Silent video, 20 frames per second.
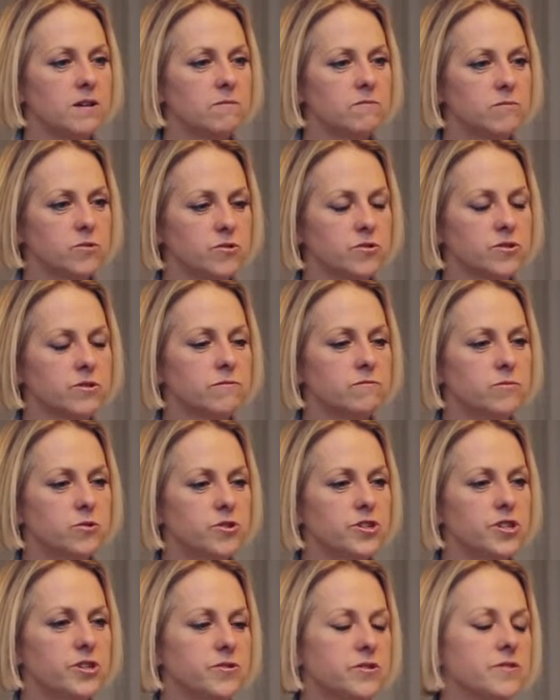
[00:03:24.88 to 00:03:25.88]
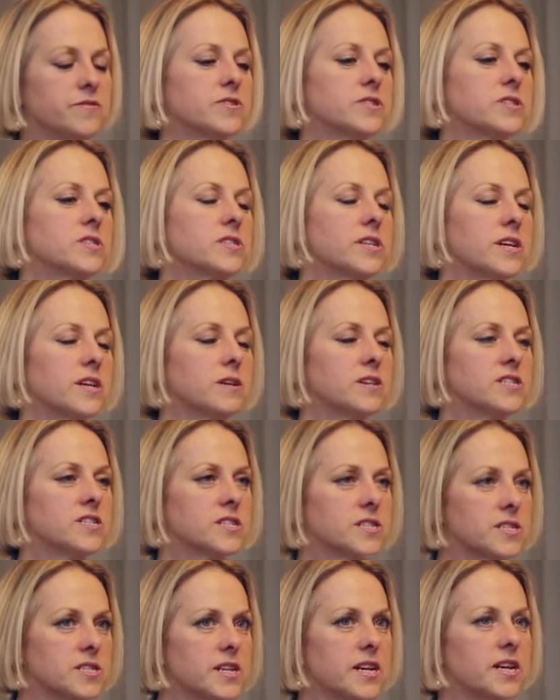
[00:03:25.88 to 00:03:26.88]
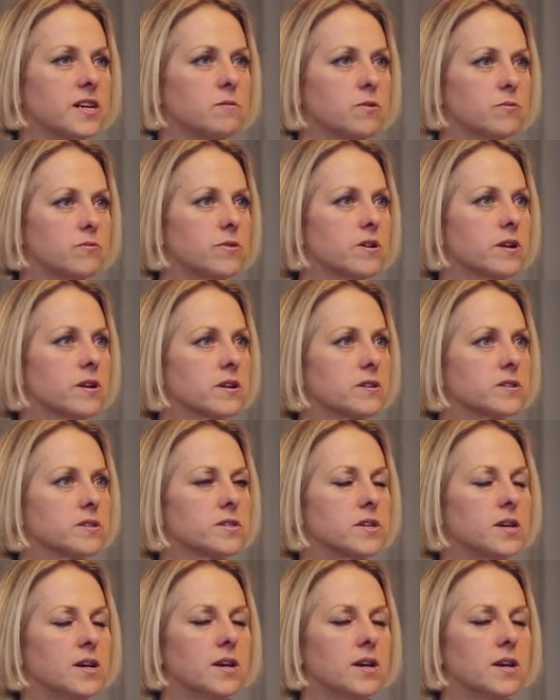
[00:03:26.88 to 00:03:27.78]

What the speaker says: more use of sustainable products.